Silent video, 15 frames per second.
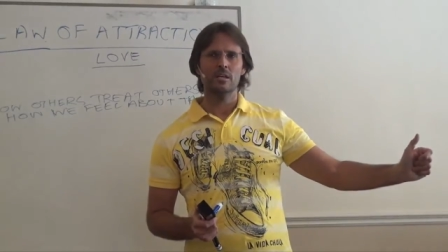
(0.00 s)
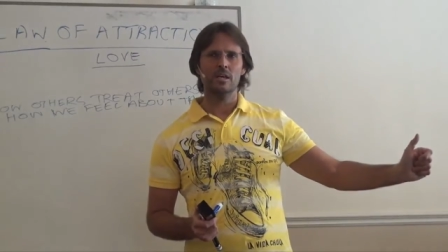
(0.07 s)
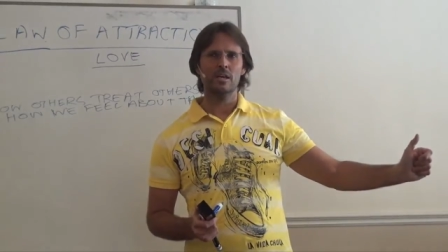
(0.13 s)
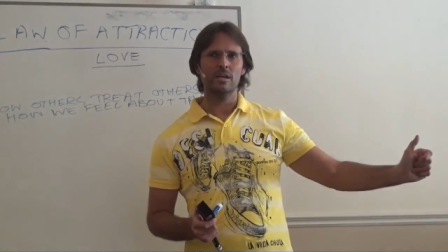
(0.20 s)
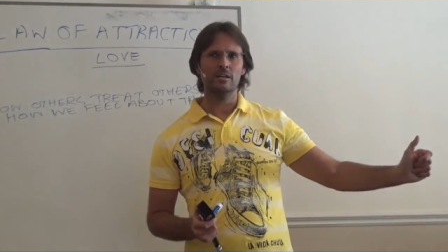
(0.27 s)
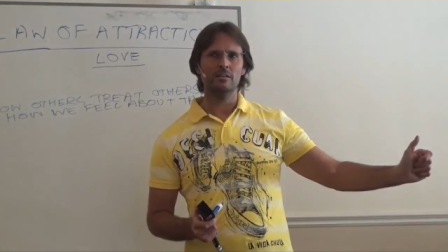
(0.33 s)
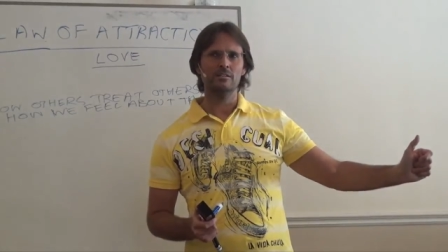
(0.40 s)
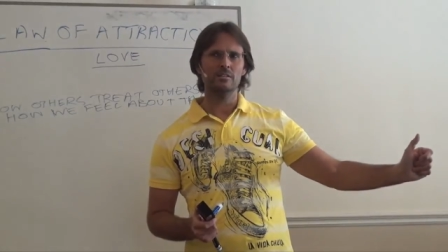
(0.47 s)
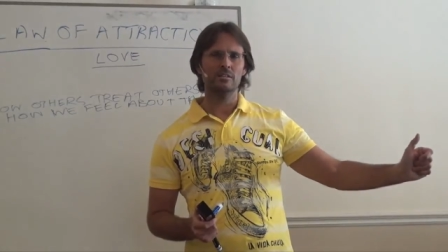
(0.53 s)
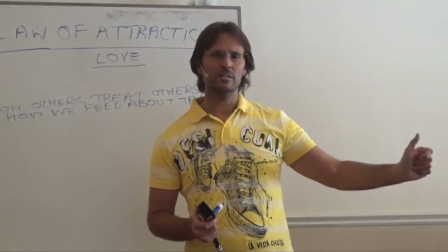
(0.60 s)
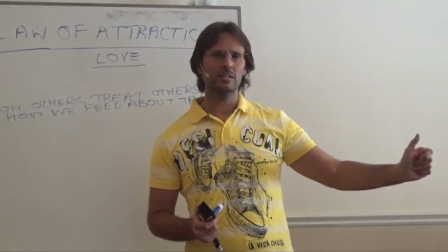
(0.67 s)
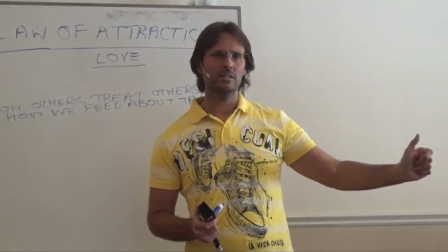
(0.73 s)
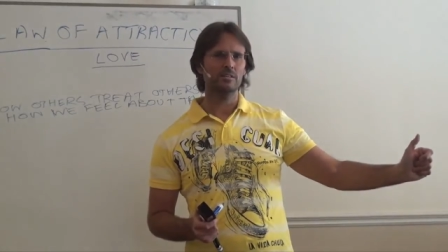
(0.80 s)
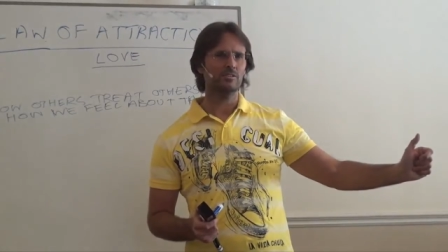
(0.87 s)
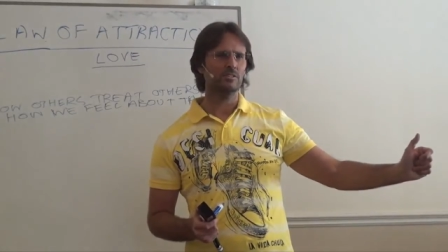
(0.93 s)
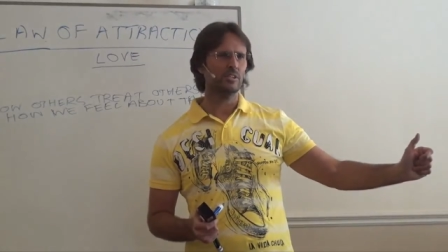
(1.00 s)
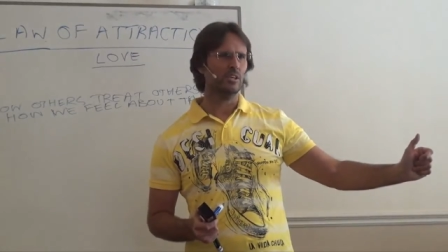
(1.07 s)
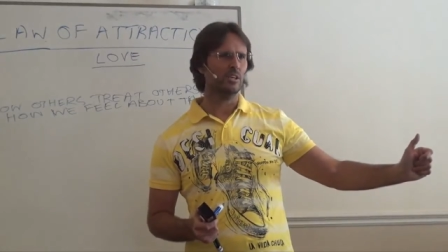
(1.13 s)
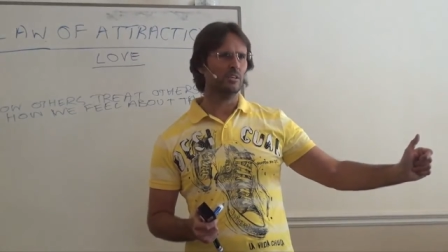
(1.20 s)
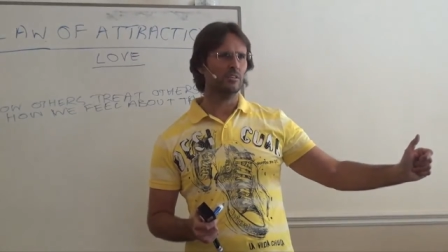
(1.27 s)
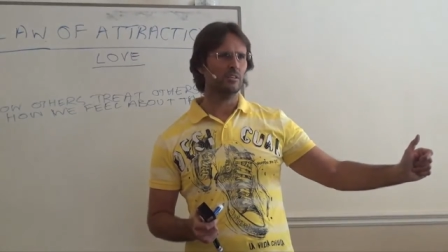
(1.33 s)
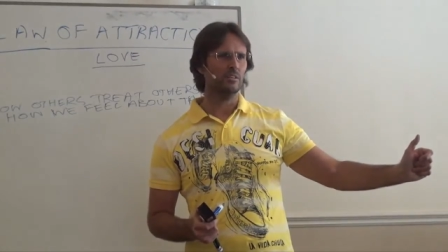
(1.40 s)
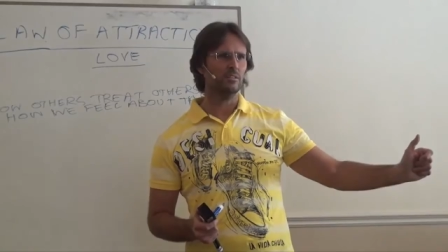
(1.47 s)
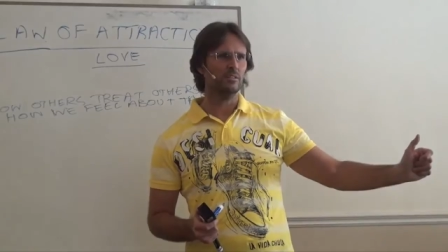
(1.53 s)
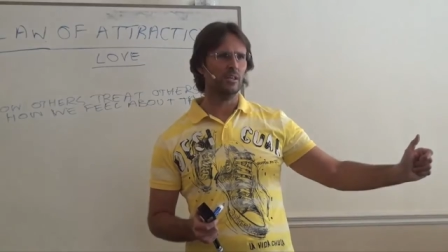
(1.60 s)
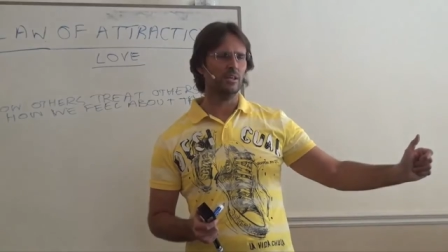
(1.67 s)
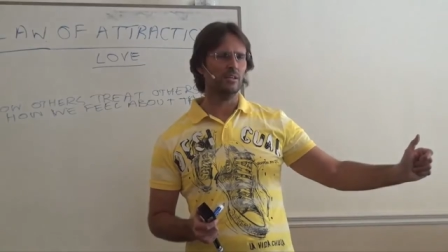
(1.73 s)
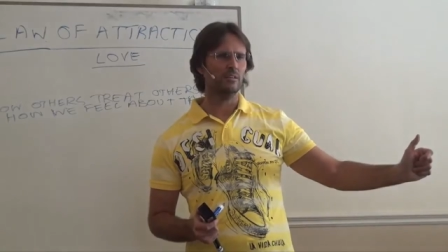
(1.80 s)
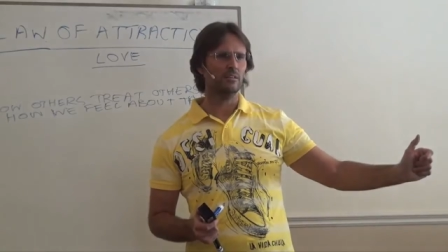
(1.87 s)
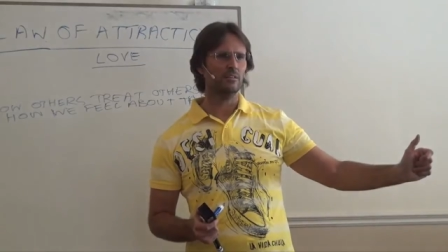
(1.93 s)
And it said
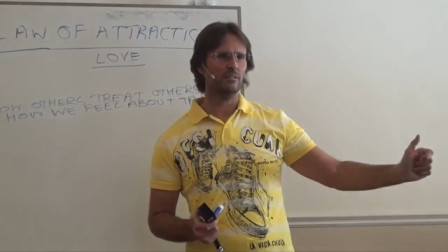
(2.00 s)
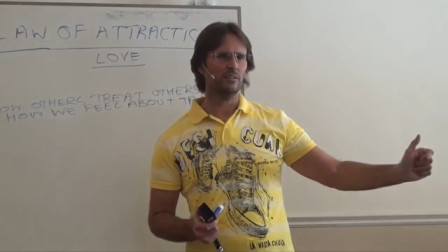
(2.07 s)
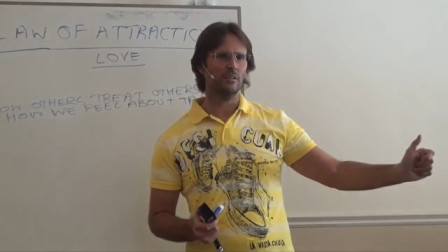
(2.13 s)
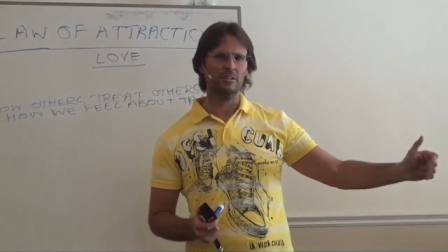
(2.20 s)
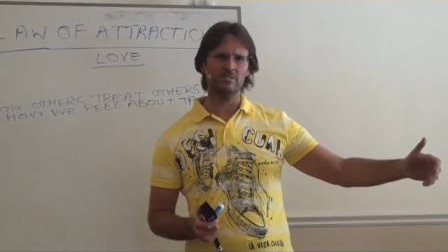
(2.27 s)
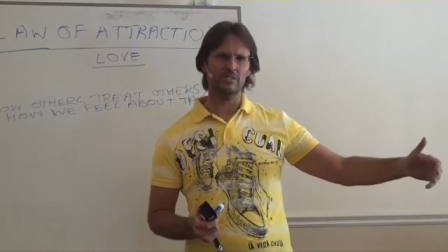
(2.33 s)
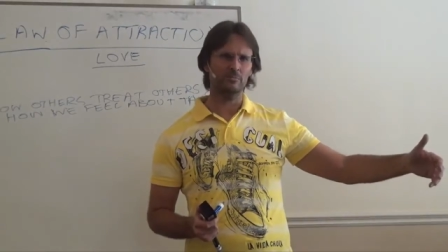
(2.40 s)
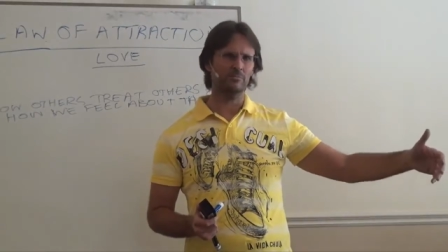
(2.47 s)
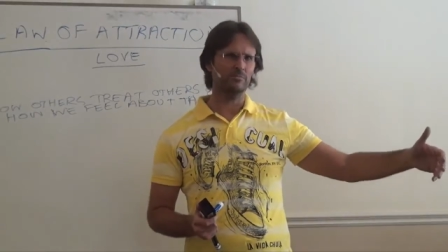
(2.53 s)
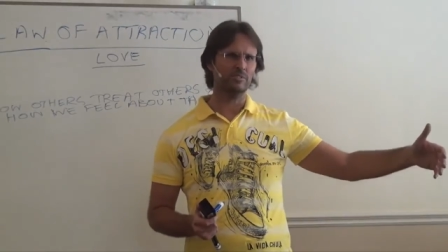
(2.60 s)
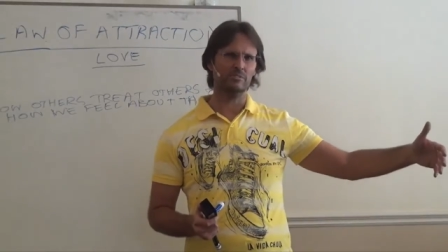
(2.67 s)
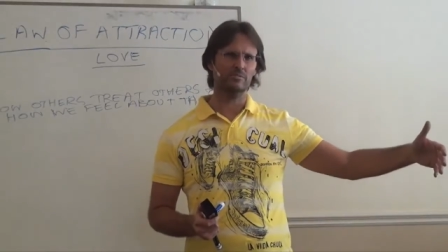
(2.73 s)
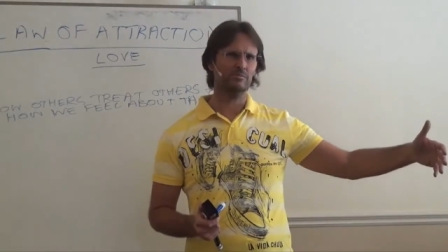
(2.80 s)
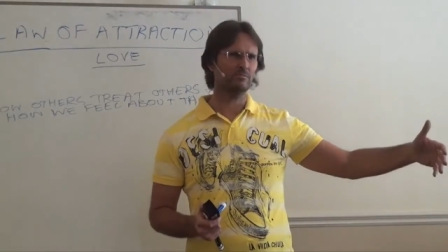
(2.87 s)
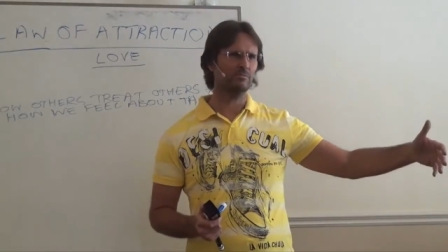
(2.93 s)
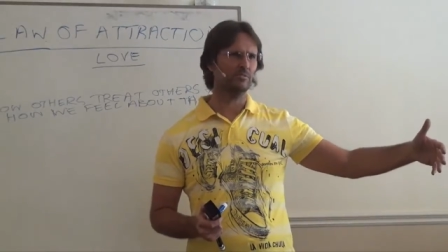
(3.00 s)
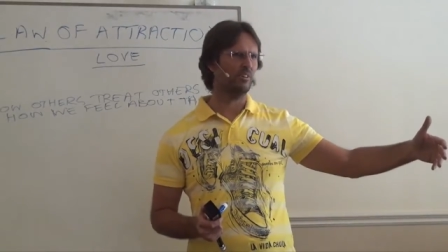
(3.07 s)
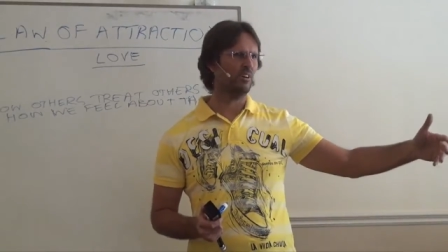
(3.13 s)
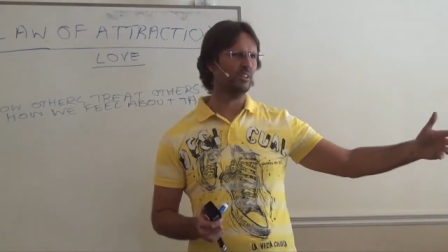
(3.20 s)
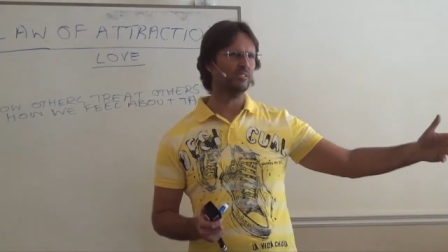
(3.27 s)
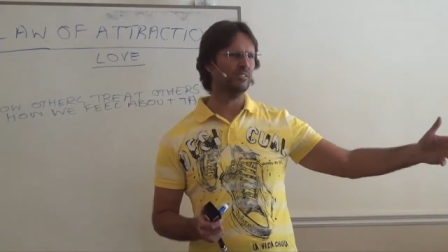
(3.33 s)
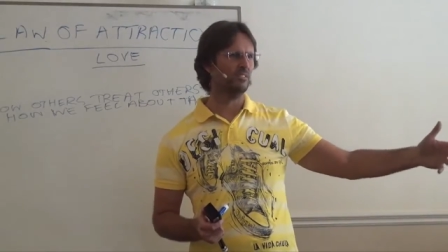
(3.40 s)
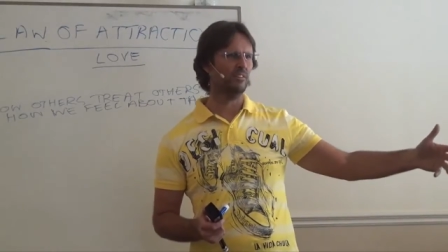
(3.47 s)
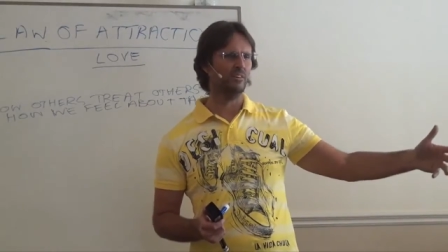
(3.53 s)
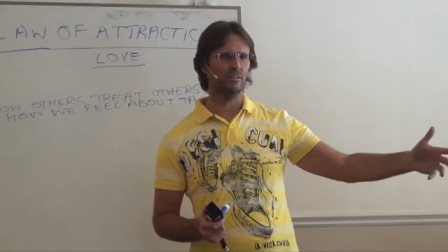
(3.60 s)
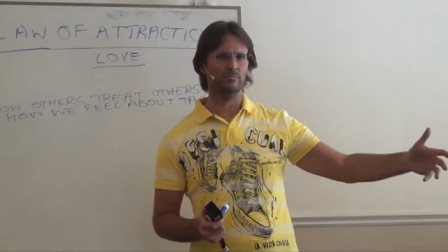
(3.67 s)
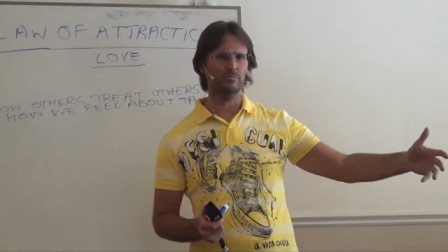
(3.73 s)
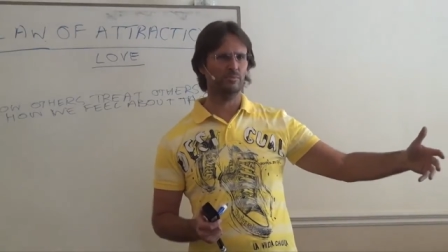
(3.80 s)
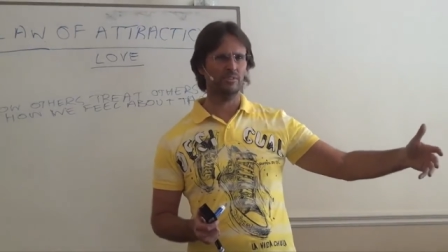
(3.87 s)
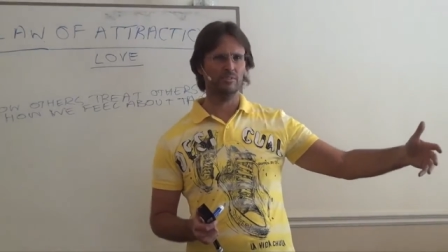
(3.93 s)
that uh, some
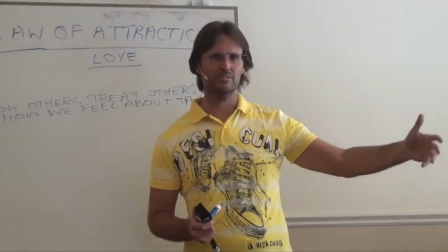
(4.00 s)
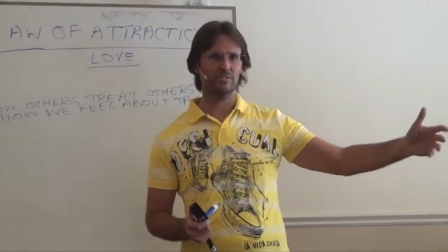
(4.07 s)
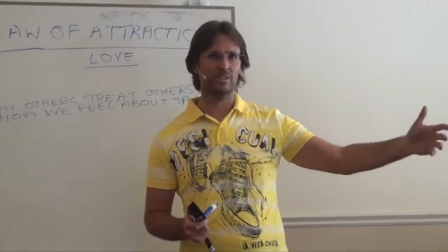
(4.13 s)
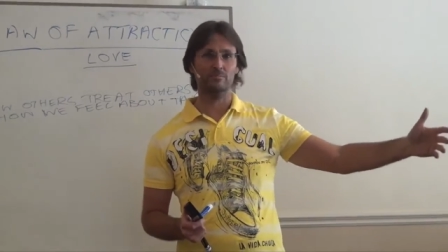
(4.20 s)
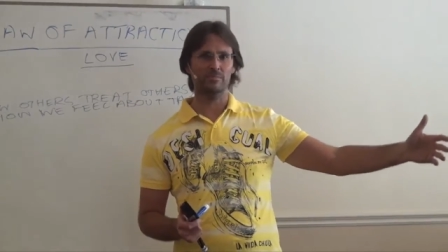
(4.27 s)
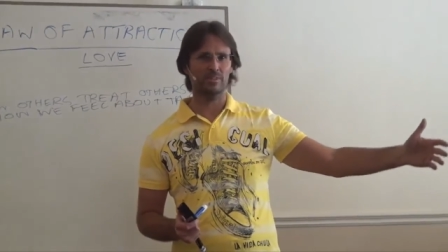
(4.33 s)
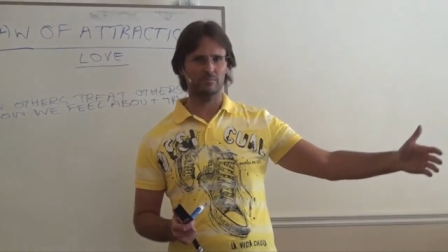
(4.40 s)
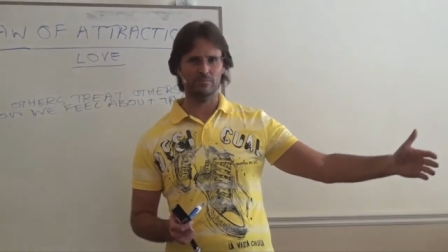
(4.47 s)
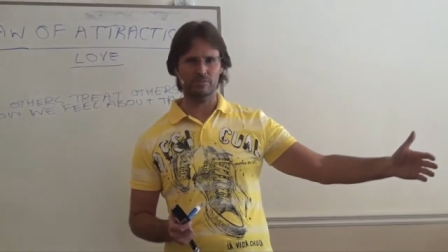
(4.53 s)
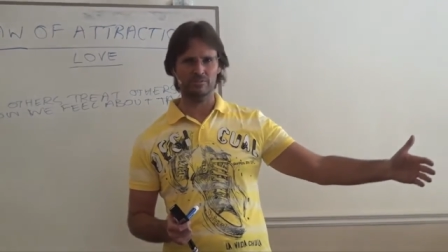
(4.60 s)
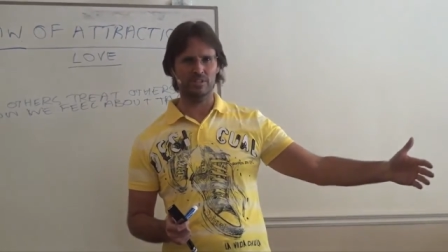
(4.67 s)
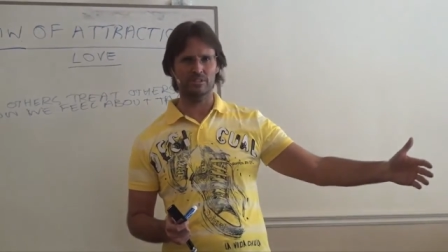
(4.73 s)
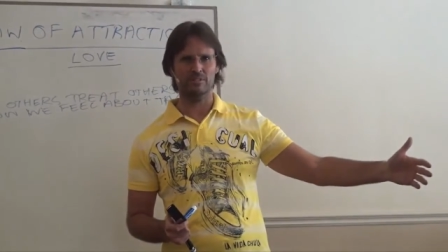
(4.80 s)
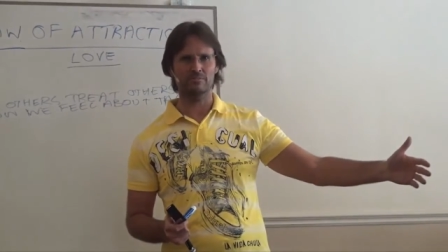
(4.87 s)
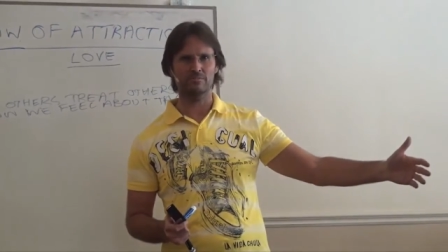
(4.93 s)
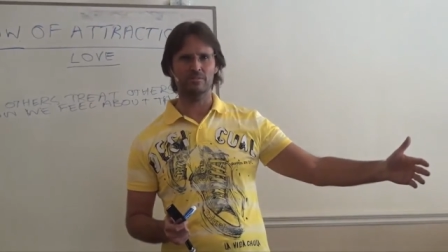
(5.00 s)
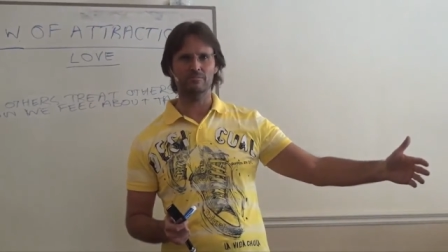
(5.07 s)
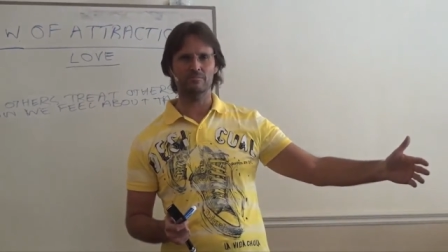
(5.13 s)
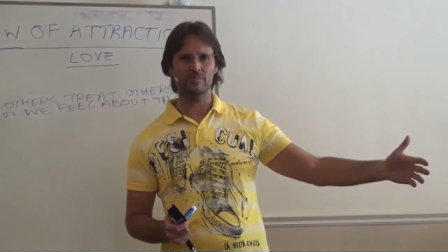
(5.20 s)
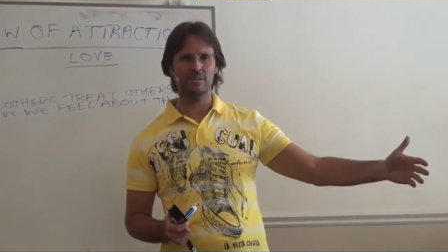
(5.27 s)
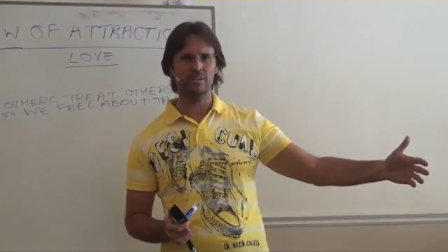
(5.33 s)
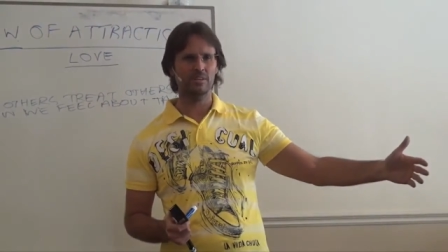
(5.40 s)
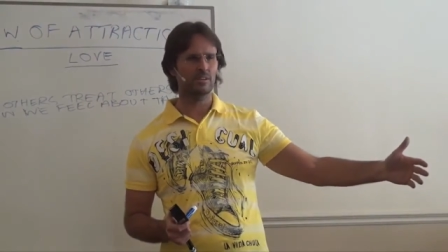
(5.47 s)
99 point something percent of them